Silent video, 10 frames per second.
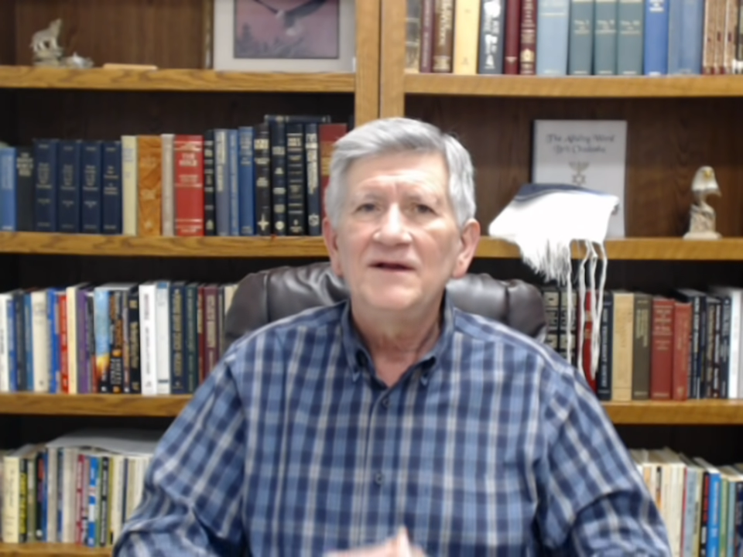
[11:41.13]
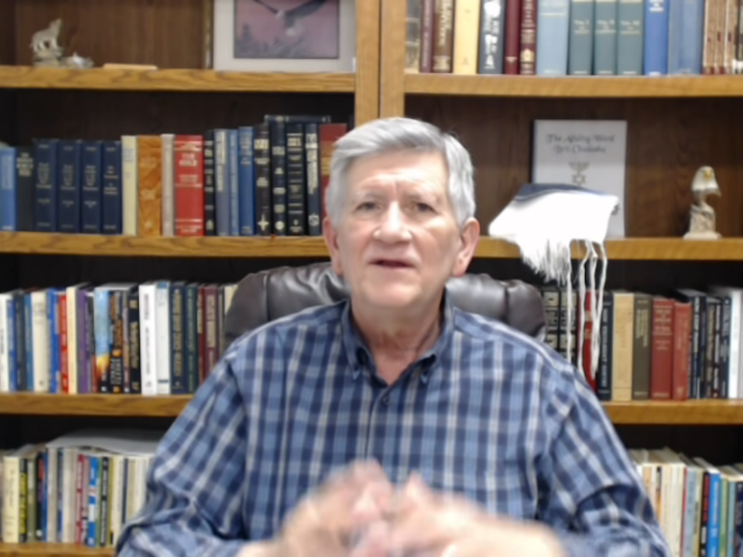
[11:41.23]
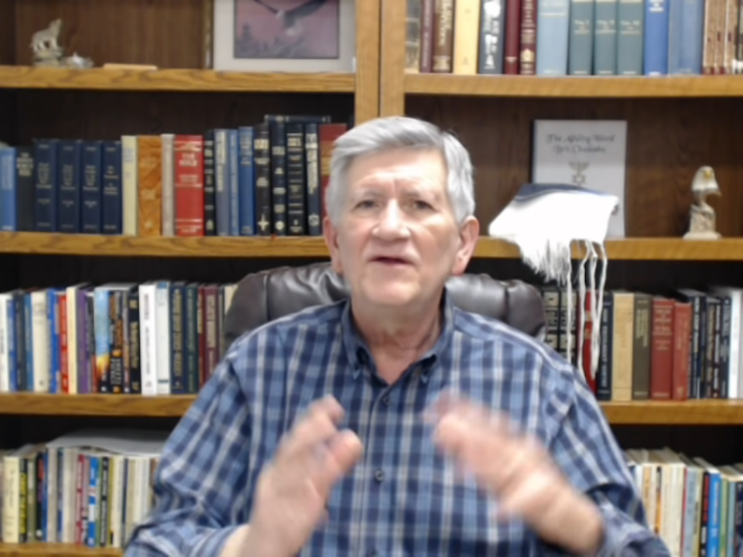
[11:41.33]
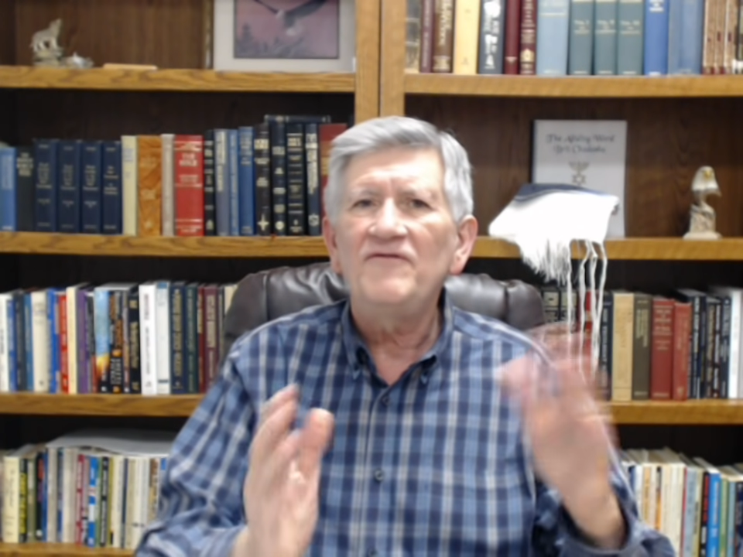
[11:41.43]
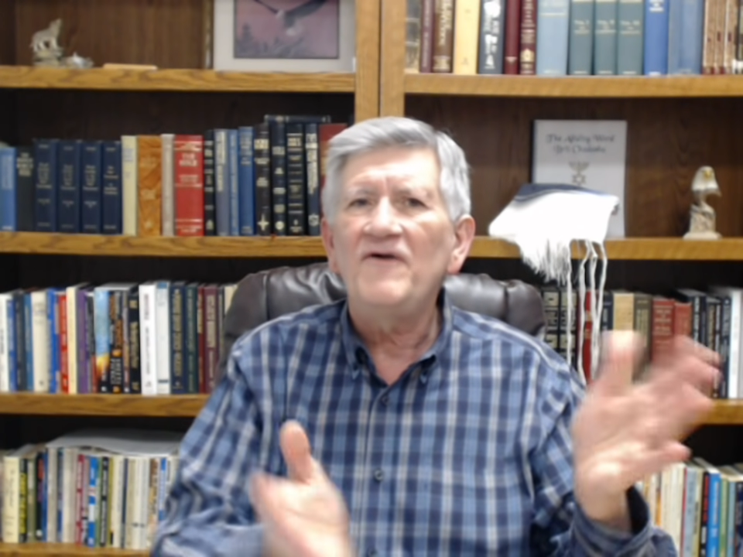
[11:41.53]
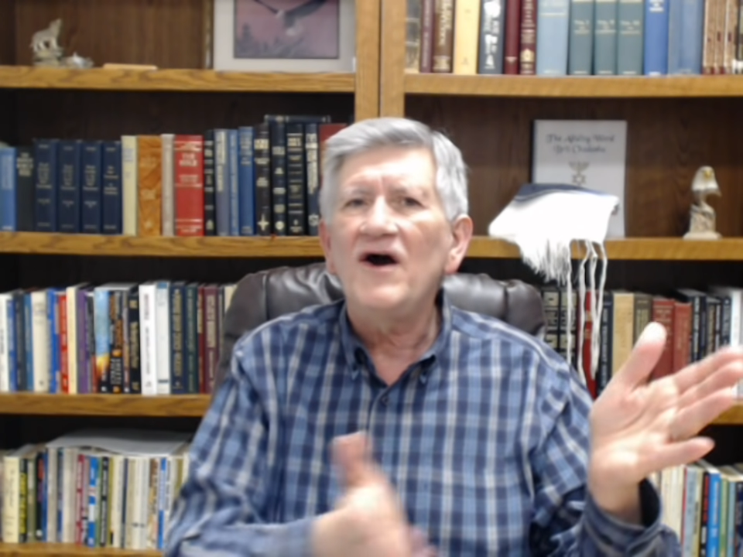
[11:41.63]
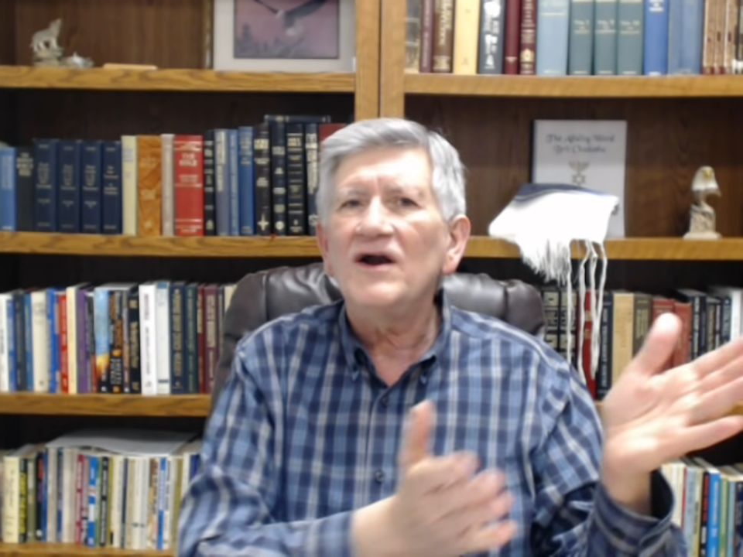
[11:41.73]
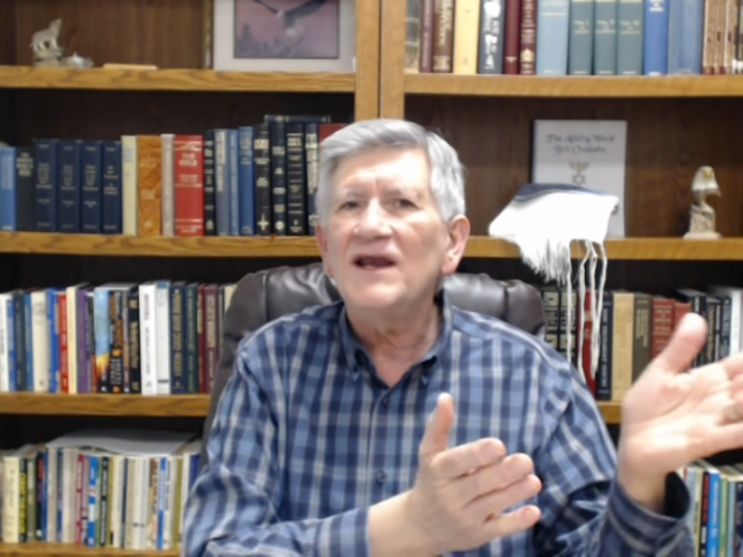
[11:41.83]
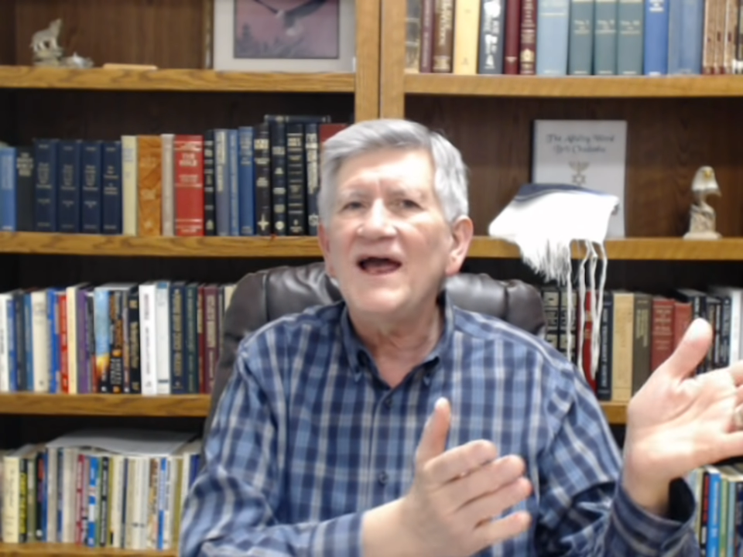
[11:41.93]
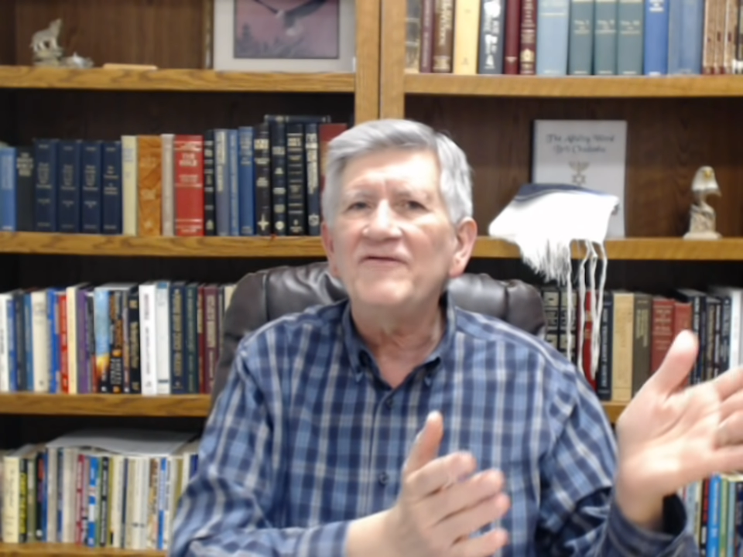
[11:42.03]
the far
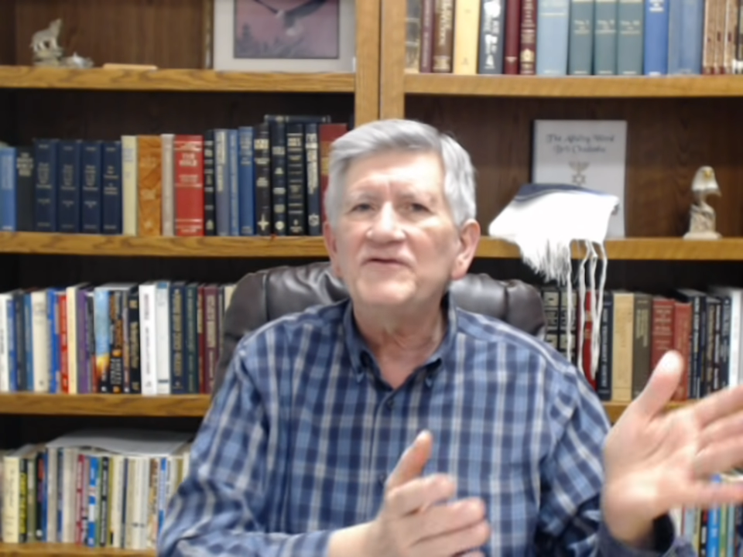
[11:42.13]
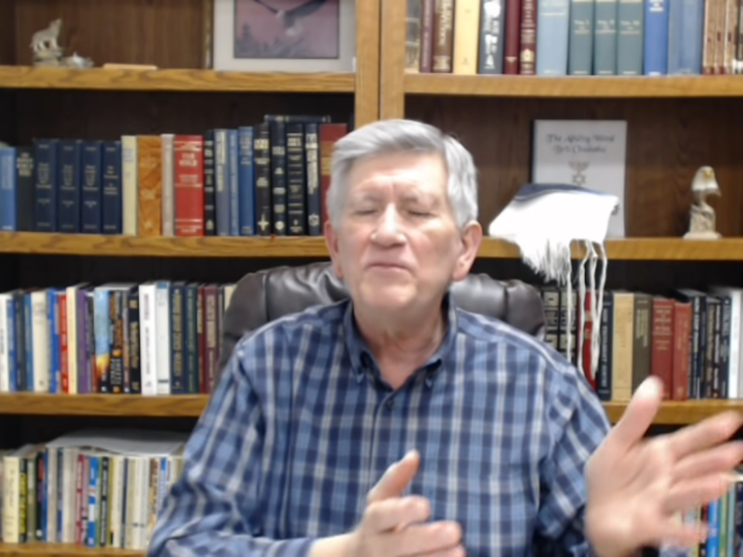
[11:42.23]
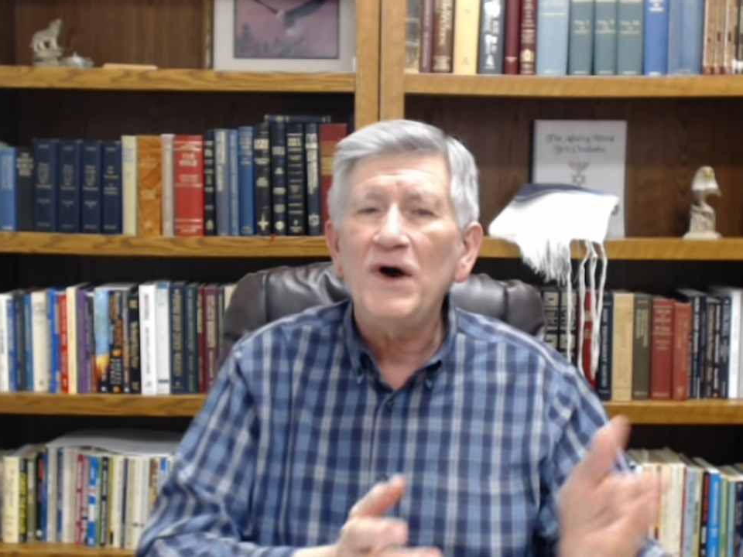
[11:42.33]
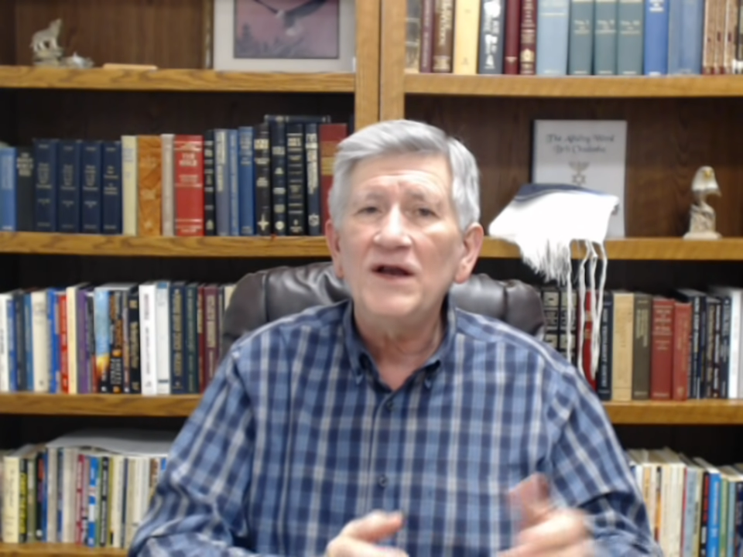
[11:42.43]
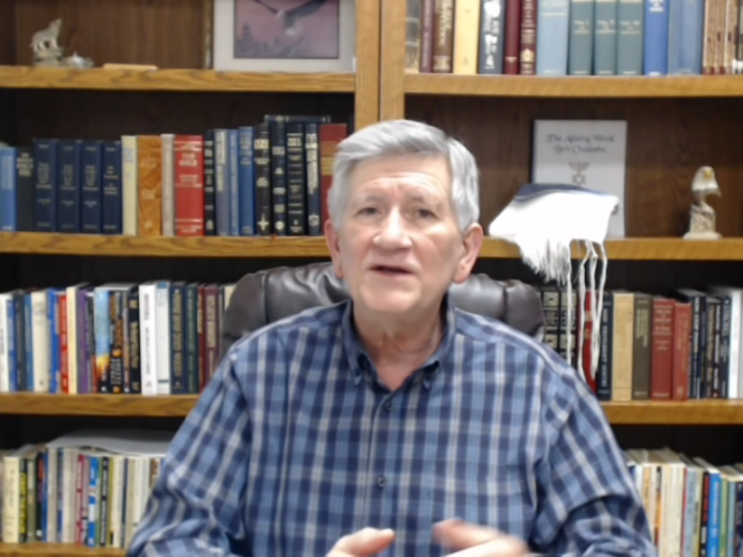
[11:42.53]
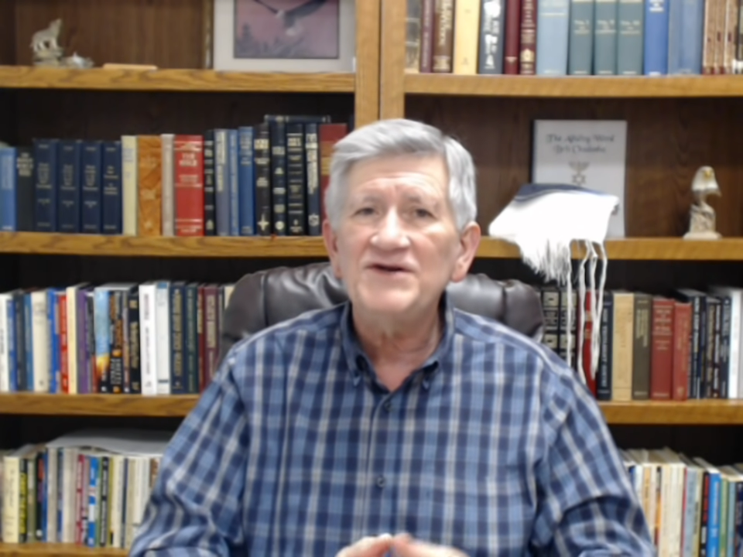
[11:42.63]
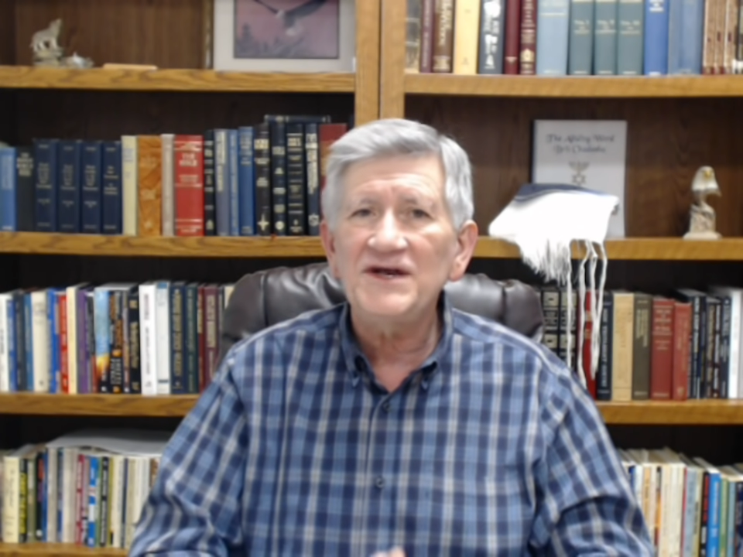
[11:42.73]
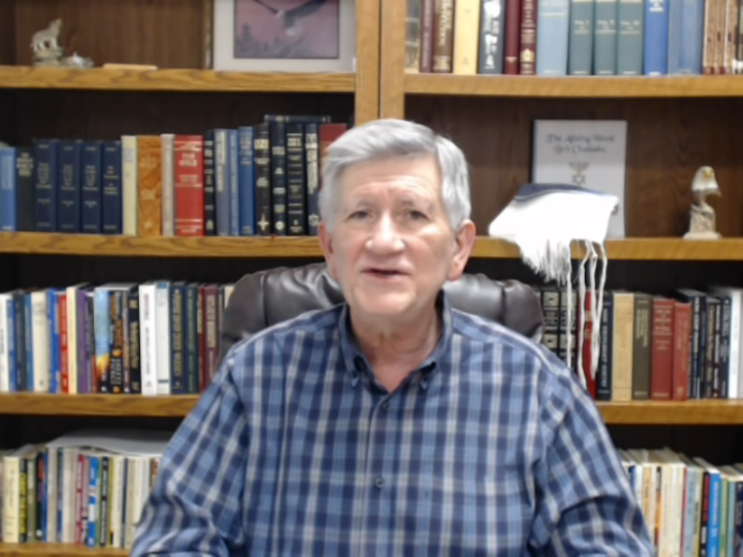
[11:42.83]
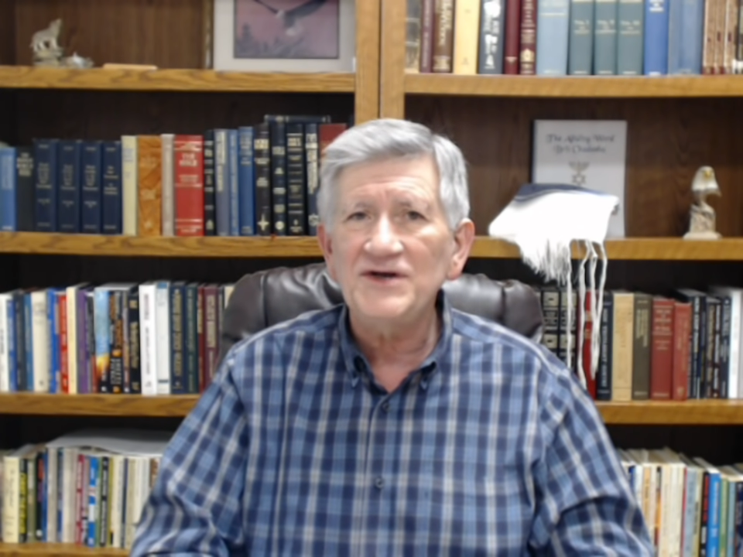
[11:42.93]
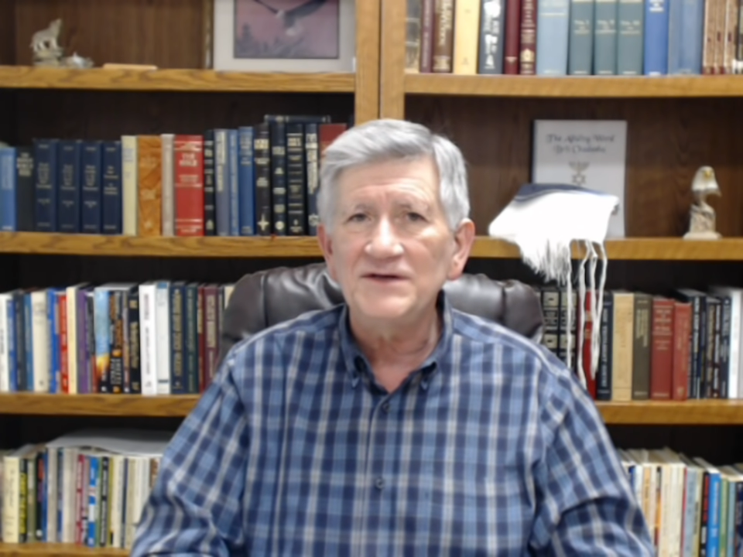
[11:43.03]
left
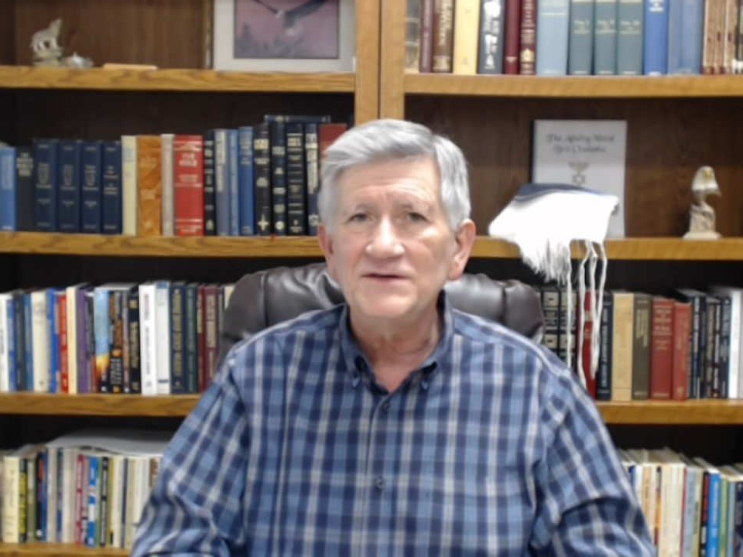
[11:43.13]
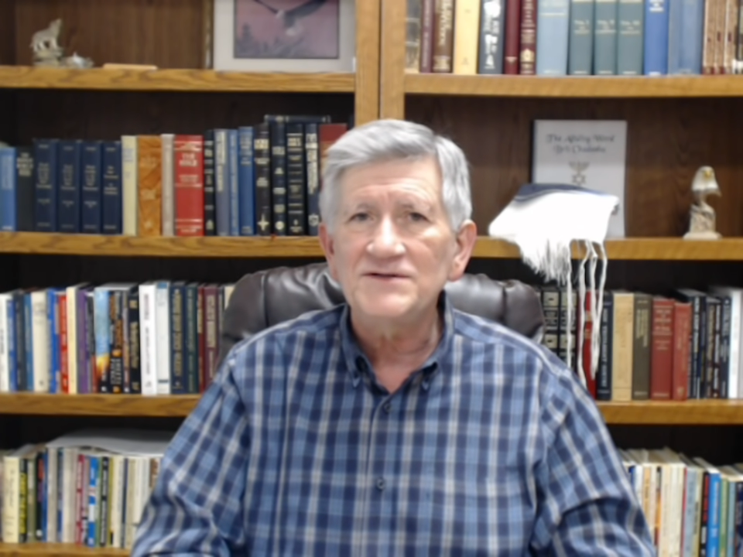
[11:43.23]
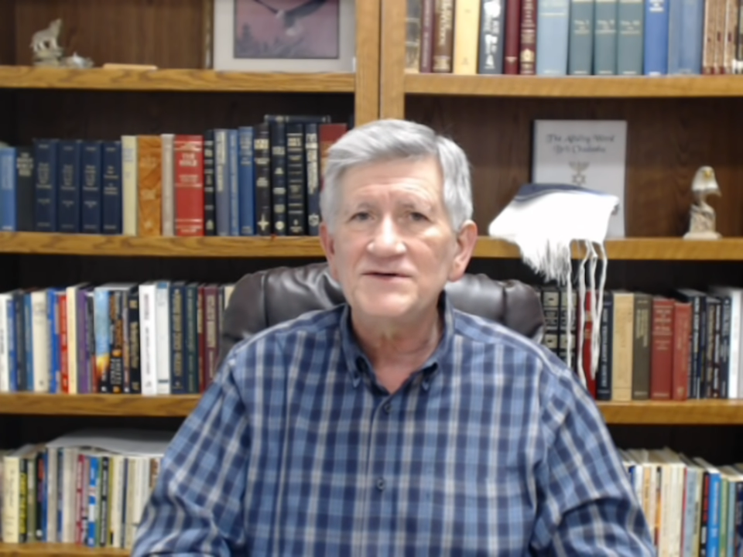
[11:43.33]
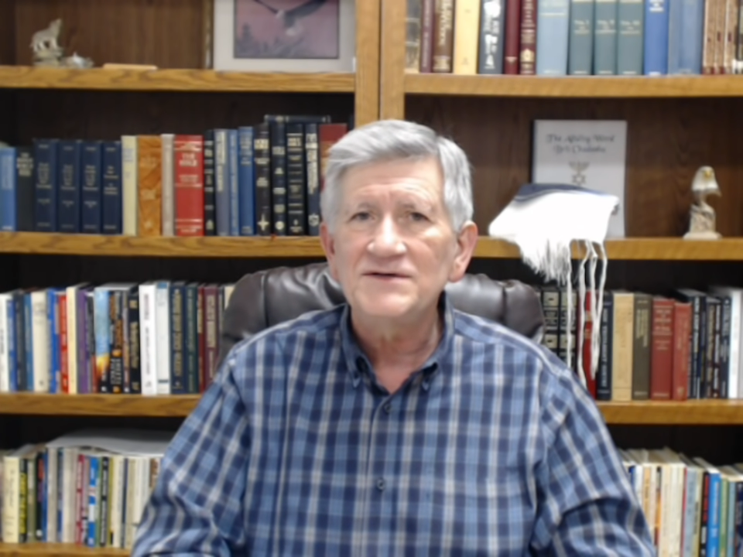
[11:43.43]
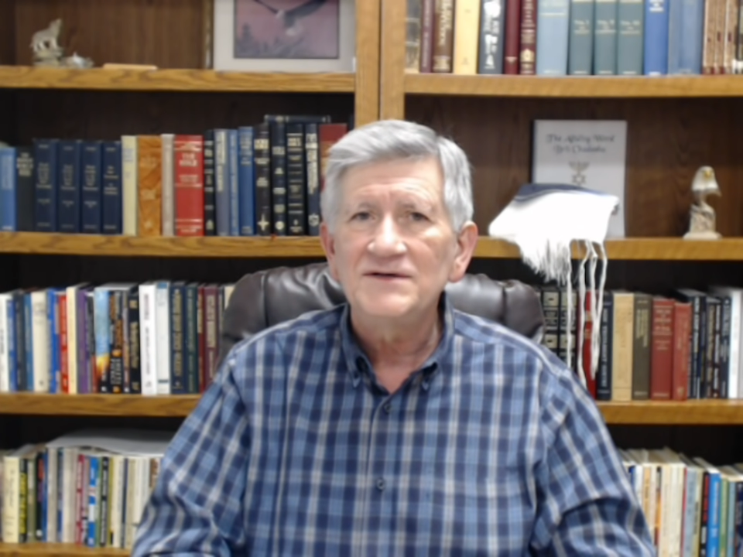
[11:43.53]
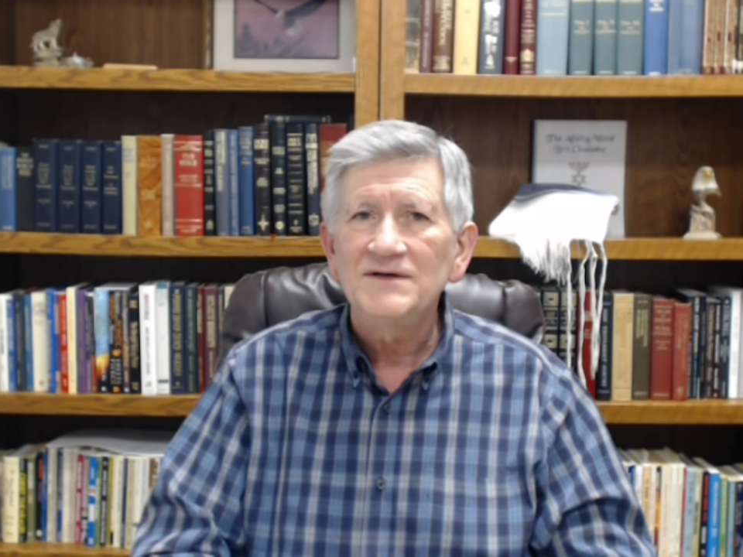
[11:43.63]
politicians,